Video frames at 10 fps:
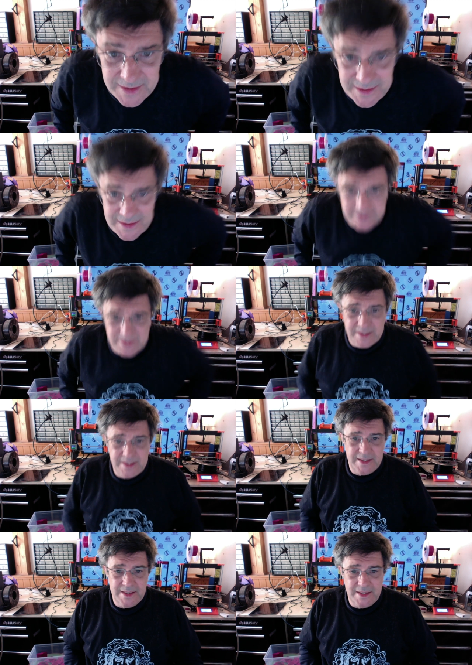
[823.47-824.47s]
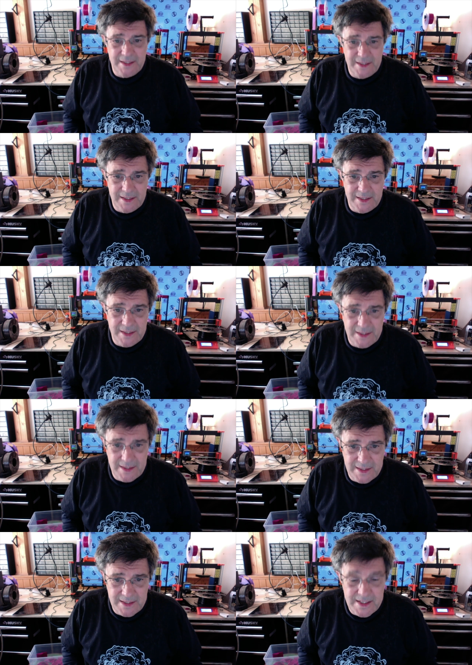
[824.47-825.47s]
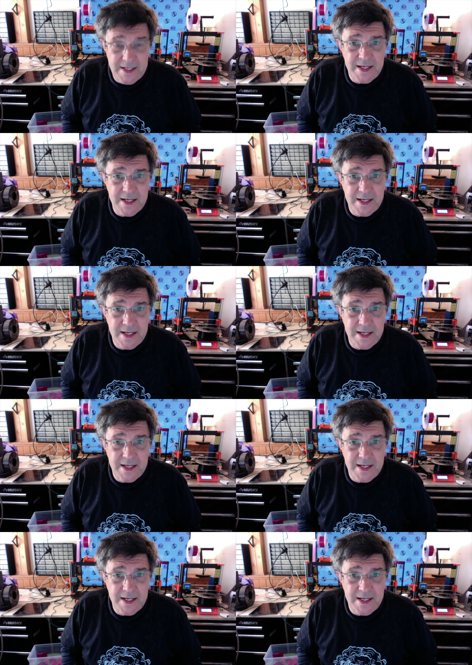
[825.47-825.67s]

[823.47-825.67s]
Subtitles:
(no one is talking)